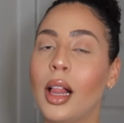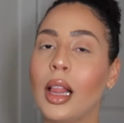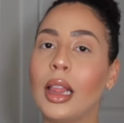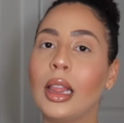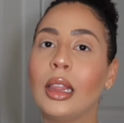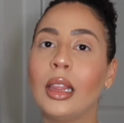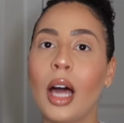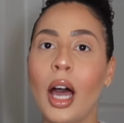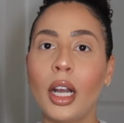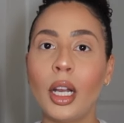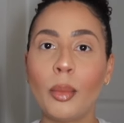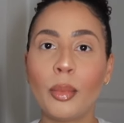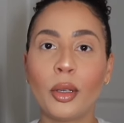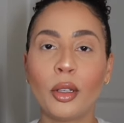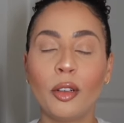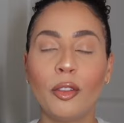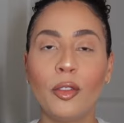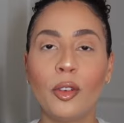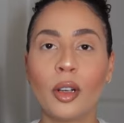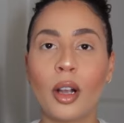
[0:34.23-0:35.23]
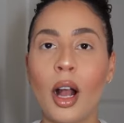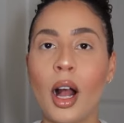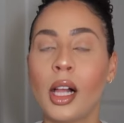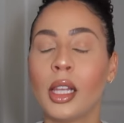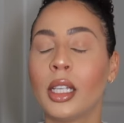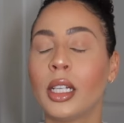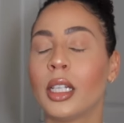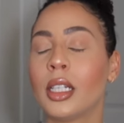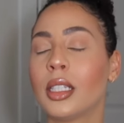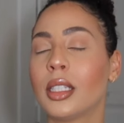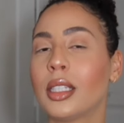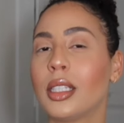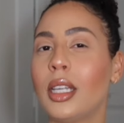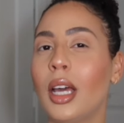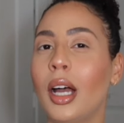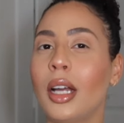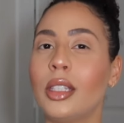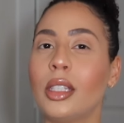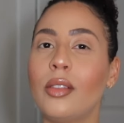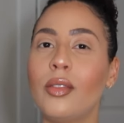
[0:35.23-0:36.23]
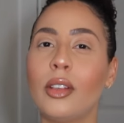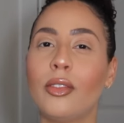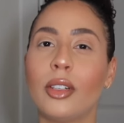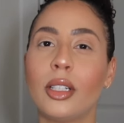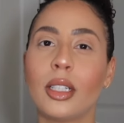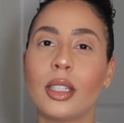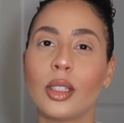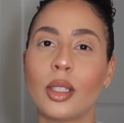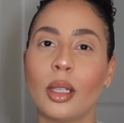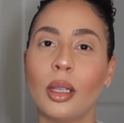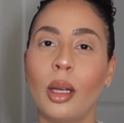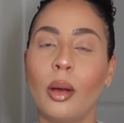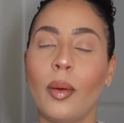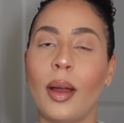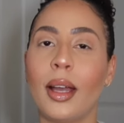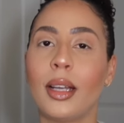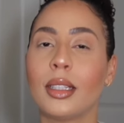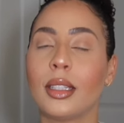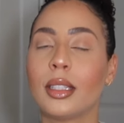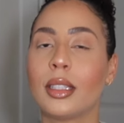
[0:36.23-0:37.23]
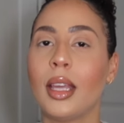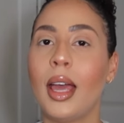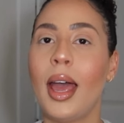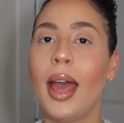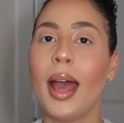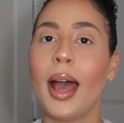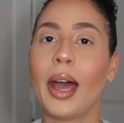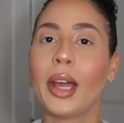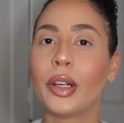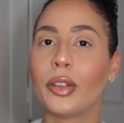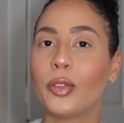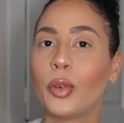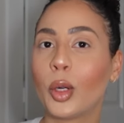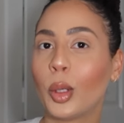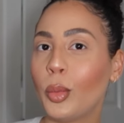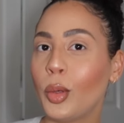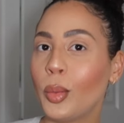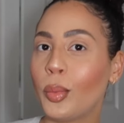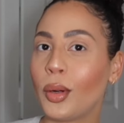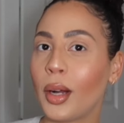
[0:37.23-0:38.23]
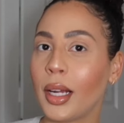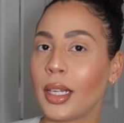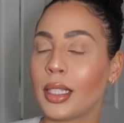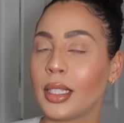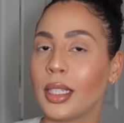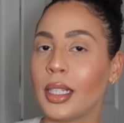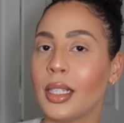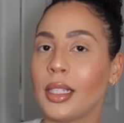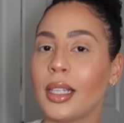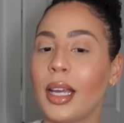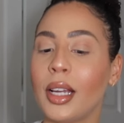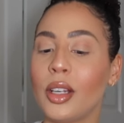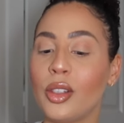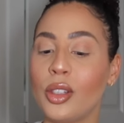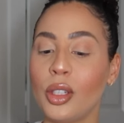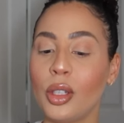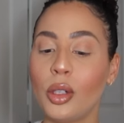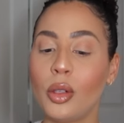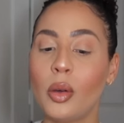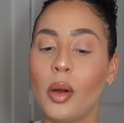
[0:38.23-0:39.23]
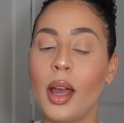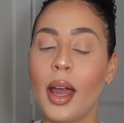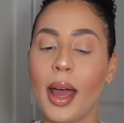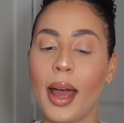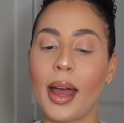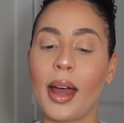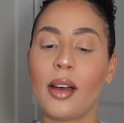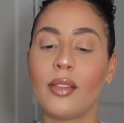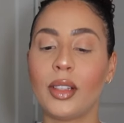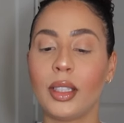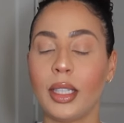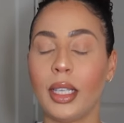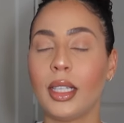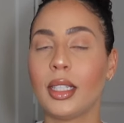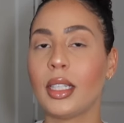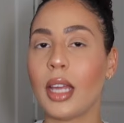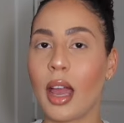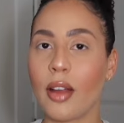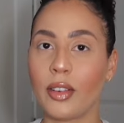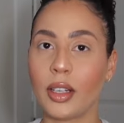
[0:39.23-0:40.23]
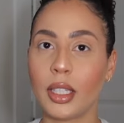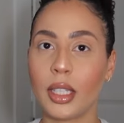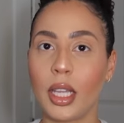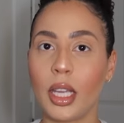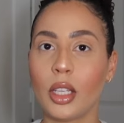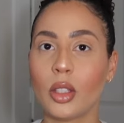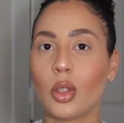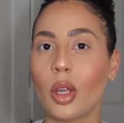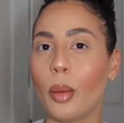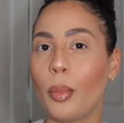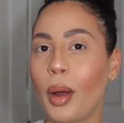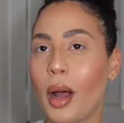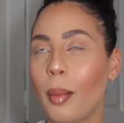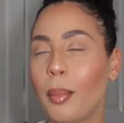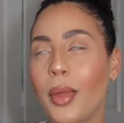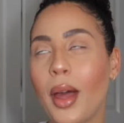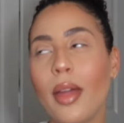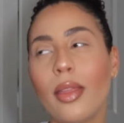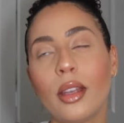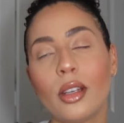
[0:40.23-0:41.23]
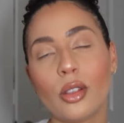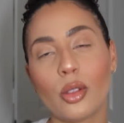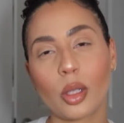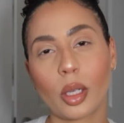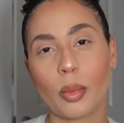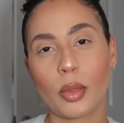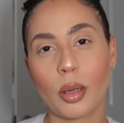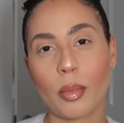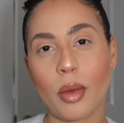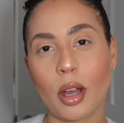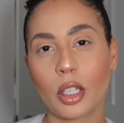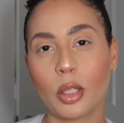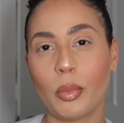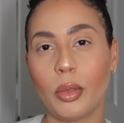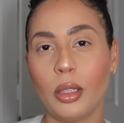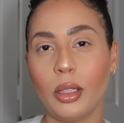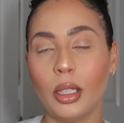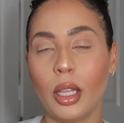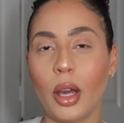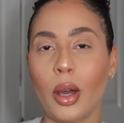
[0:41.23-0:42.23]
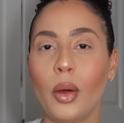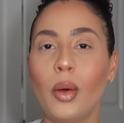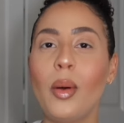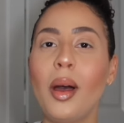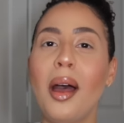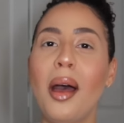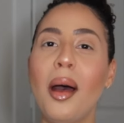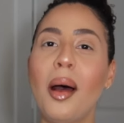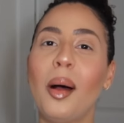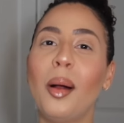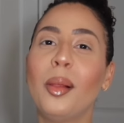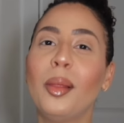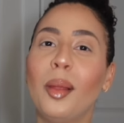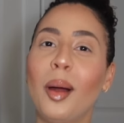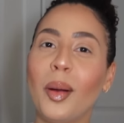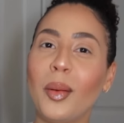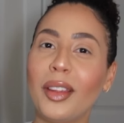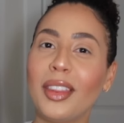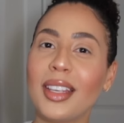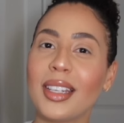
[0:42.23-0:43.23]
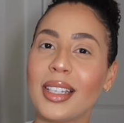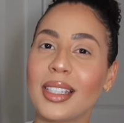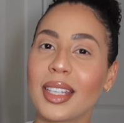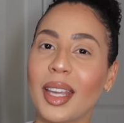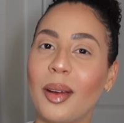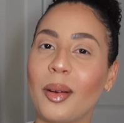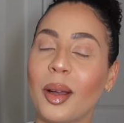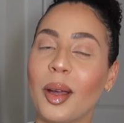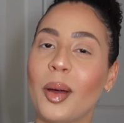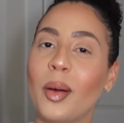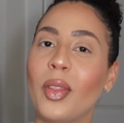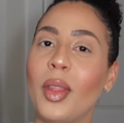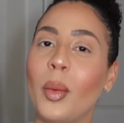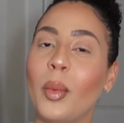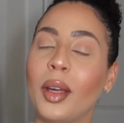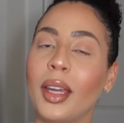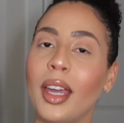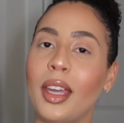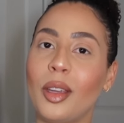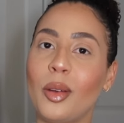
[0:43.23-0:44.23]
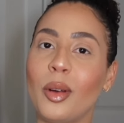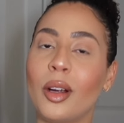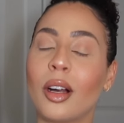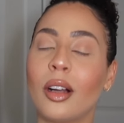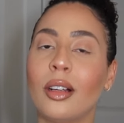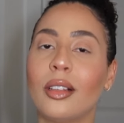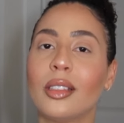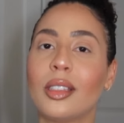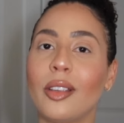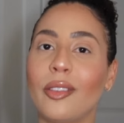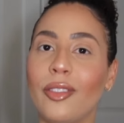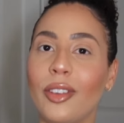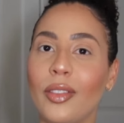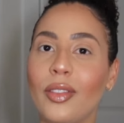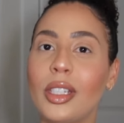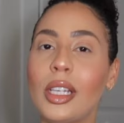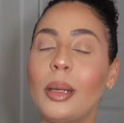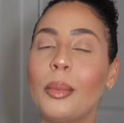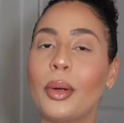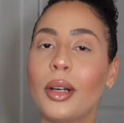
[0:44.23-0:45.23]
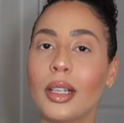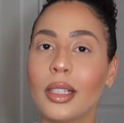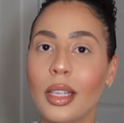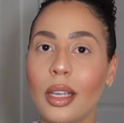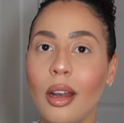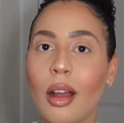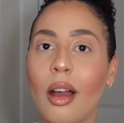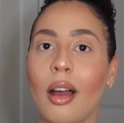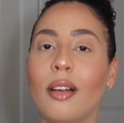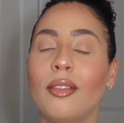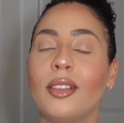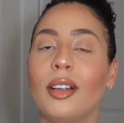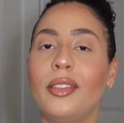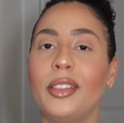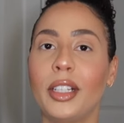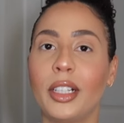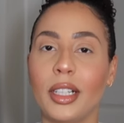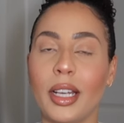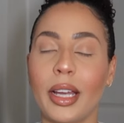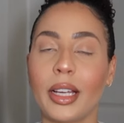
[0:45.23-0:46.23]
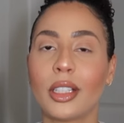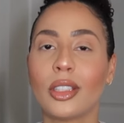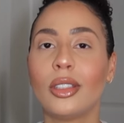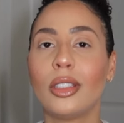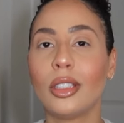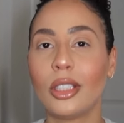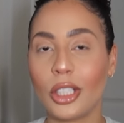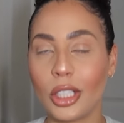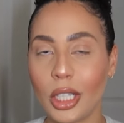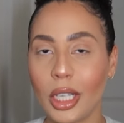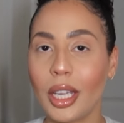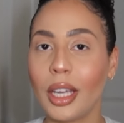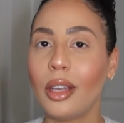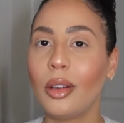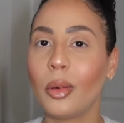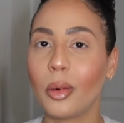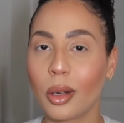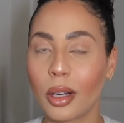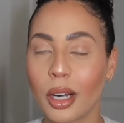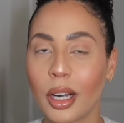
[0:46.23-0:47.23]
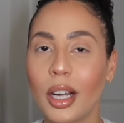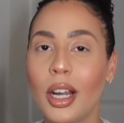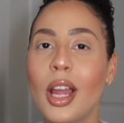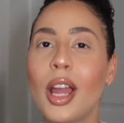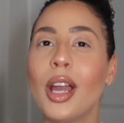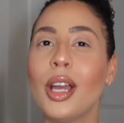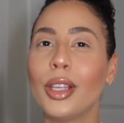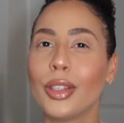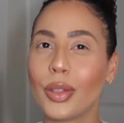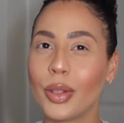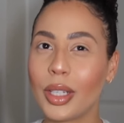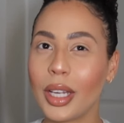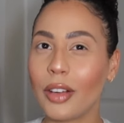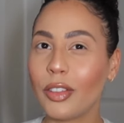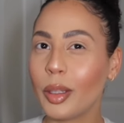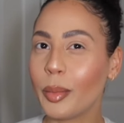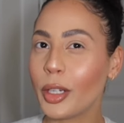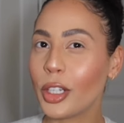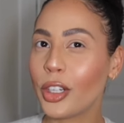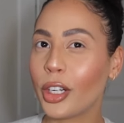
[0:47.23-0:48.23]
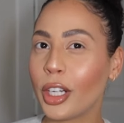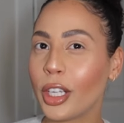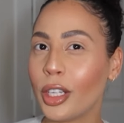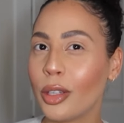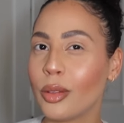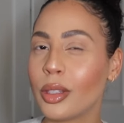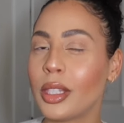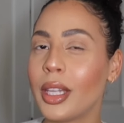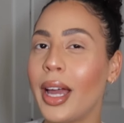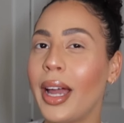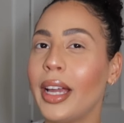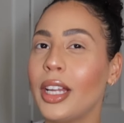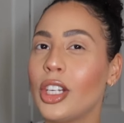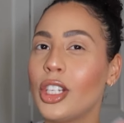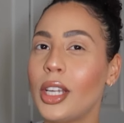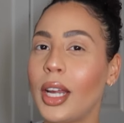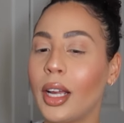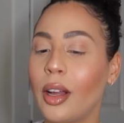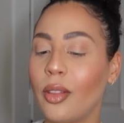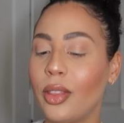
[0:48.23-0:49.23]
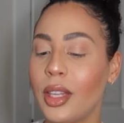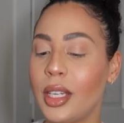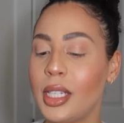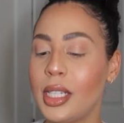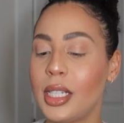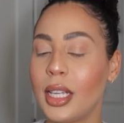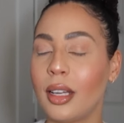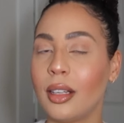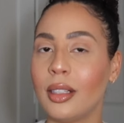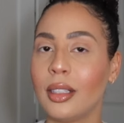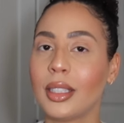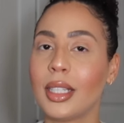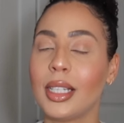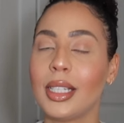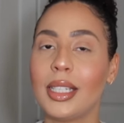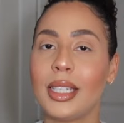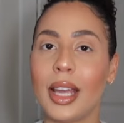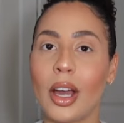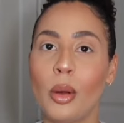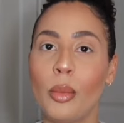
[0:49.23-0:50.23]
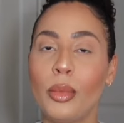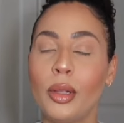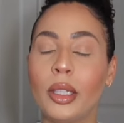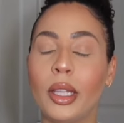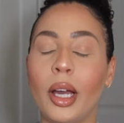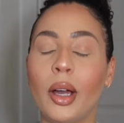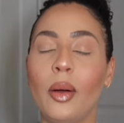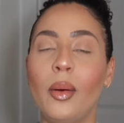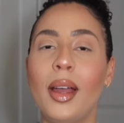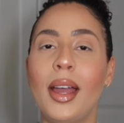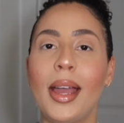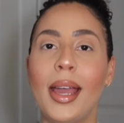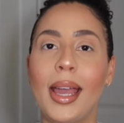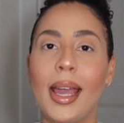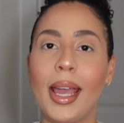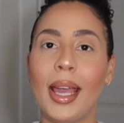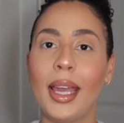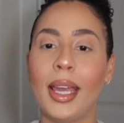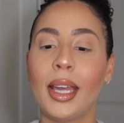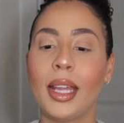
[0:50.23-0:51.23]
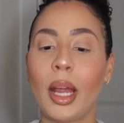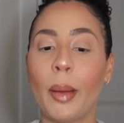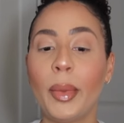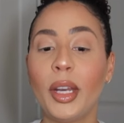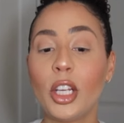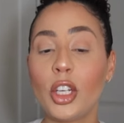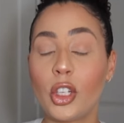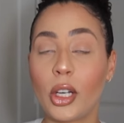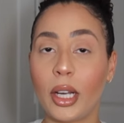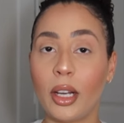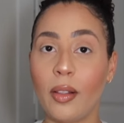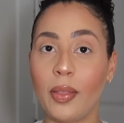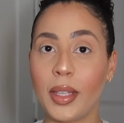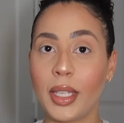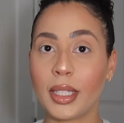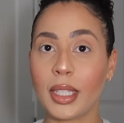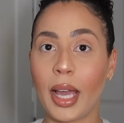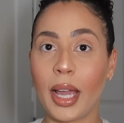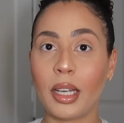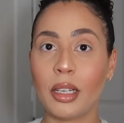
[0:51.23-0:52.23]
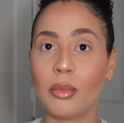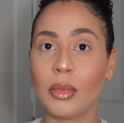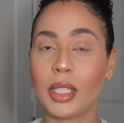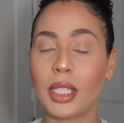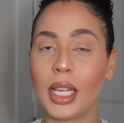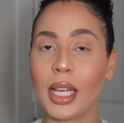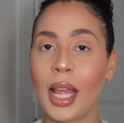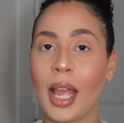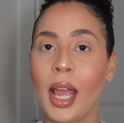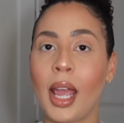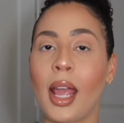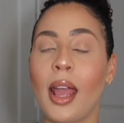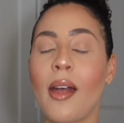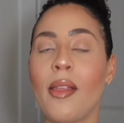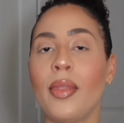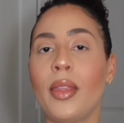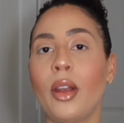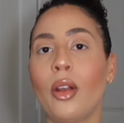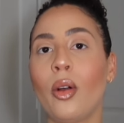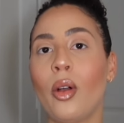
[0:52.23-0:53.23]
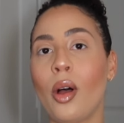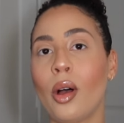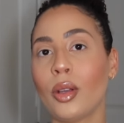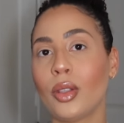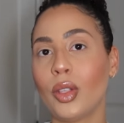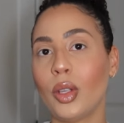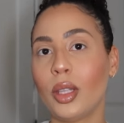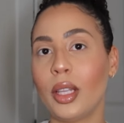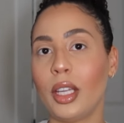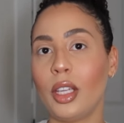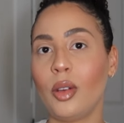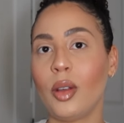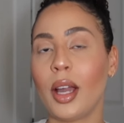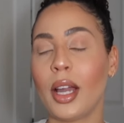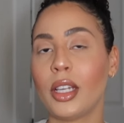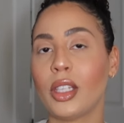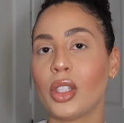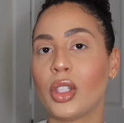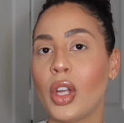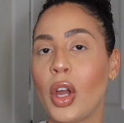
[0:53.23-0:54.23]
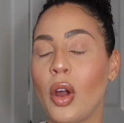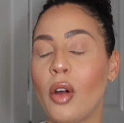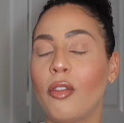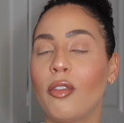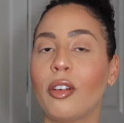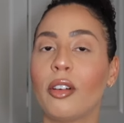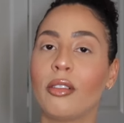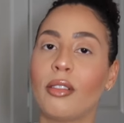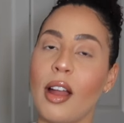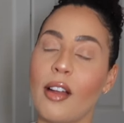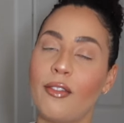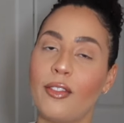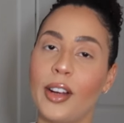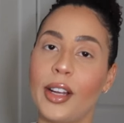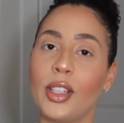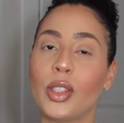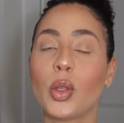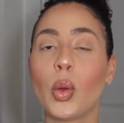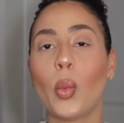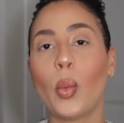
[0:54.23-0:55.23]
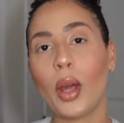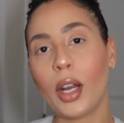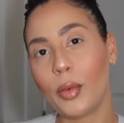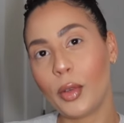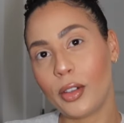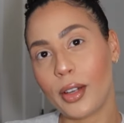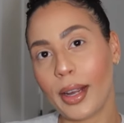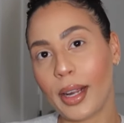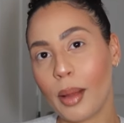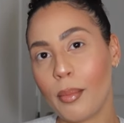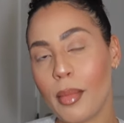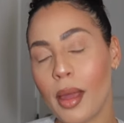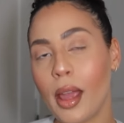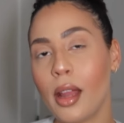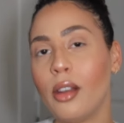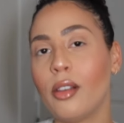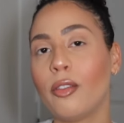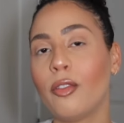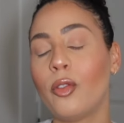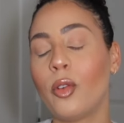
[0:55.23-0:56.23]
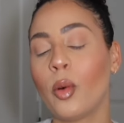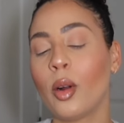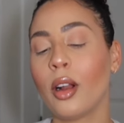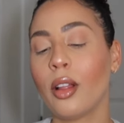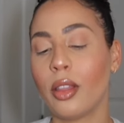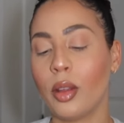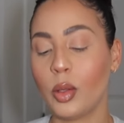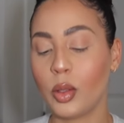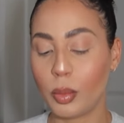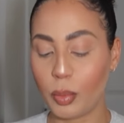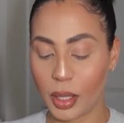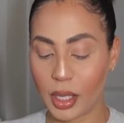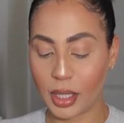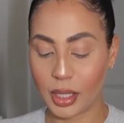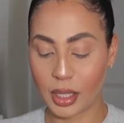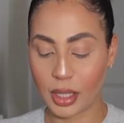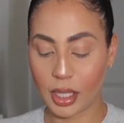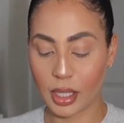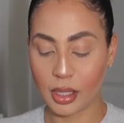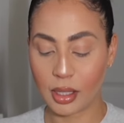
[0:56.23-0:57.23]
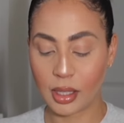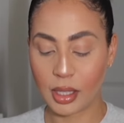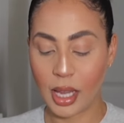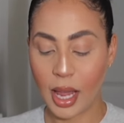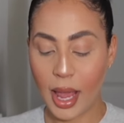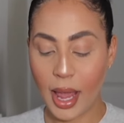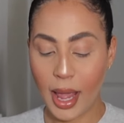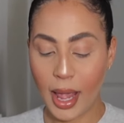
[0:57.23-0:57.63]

A lot of beautiful colors, tons of different silhouettes at affordable prices. I do have links to everything, so I'll pop that in the description box below, along with a discount code that will get you girls 15% off of your next Shein order. So definitely be sure to use that and check out the details down below. And I'm going to try on these items today, and then I'll also let you guys know for reference what I would recommend for those pieces.